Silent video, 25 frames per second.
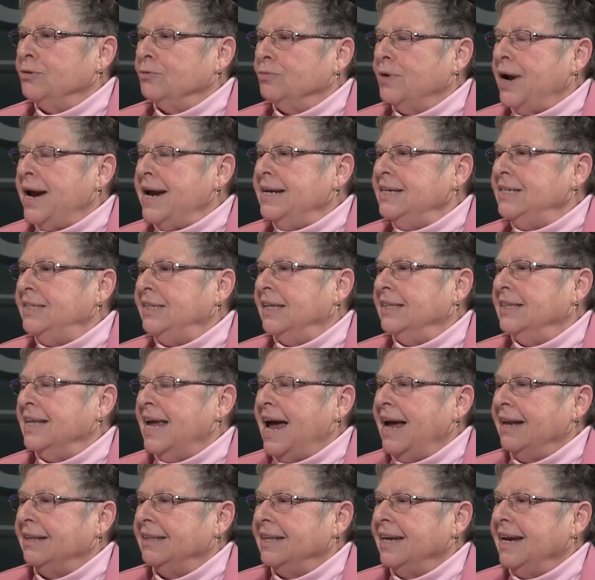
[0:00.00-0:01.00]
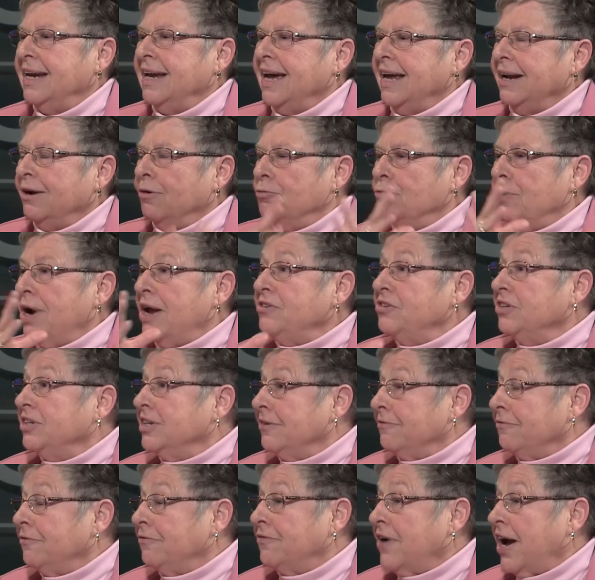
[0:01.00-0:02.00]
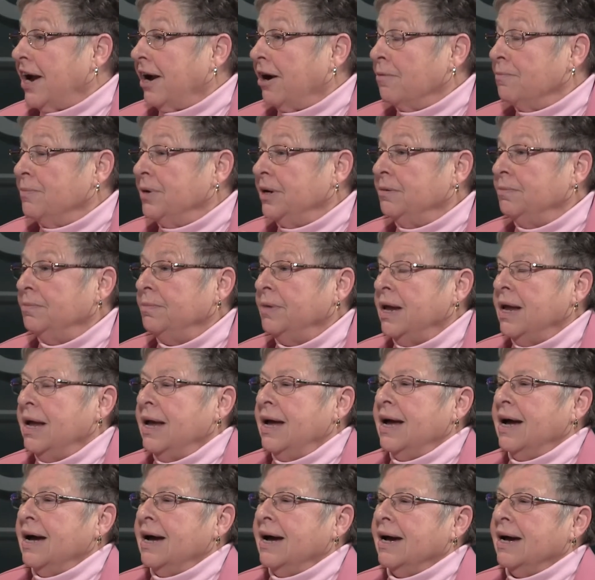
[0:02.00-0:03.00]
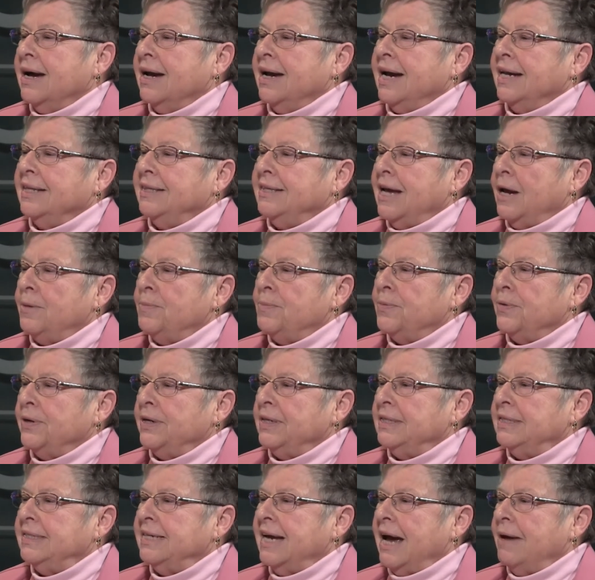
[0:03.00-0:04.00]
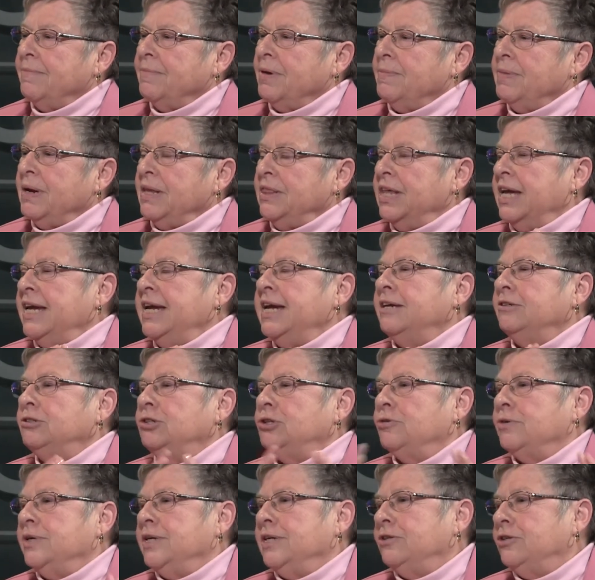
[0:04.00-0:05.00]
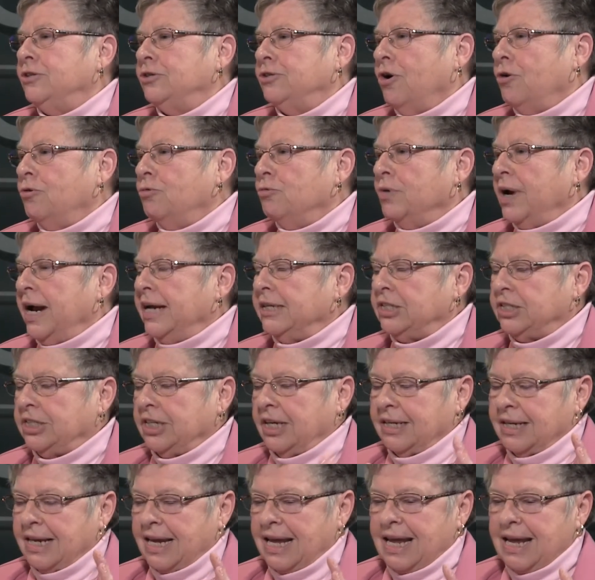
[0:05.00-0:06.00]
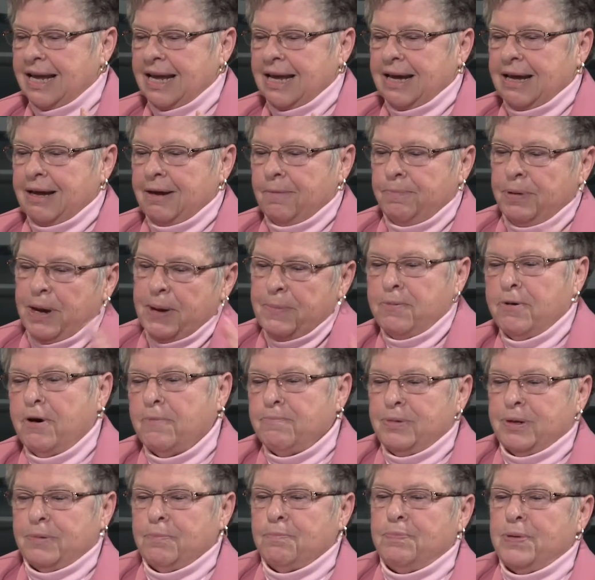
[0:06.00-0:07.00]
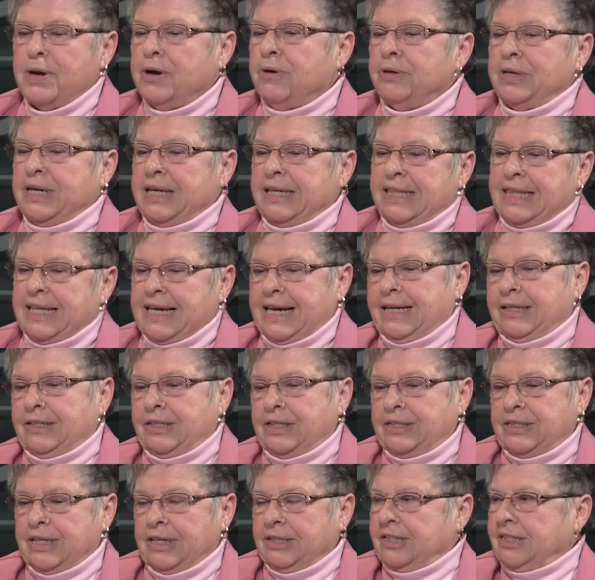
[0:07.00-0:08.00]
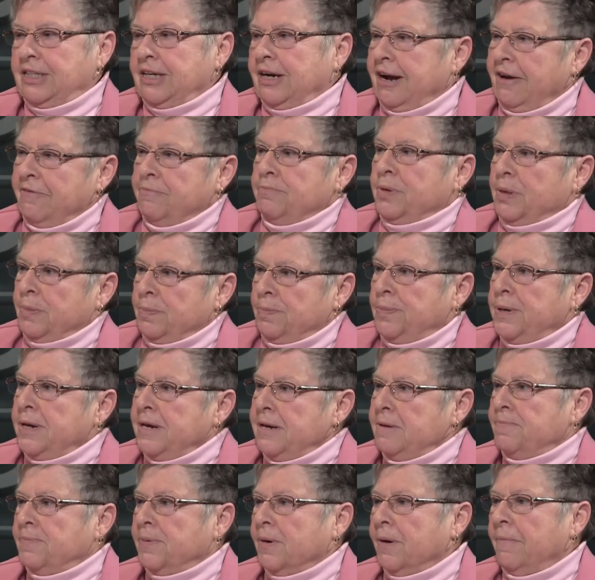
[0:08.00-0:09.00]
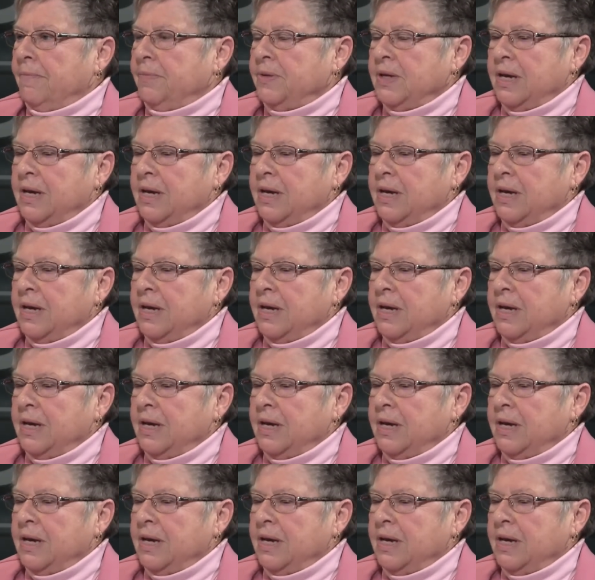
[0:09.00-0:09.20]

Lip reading: raised in that. They had a resident fireman at that point in time. I mean, the history is so rich, and people have been building things since there have been people.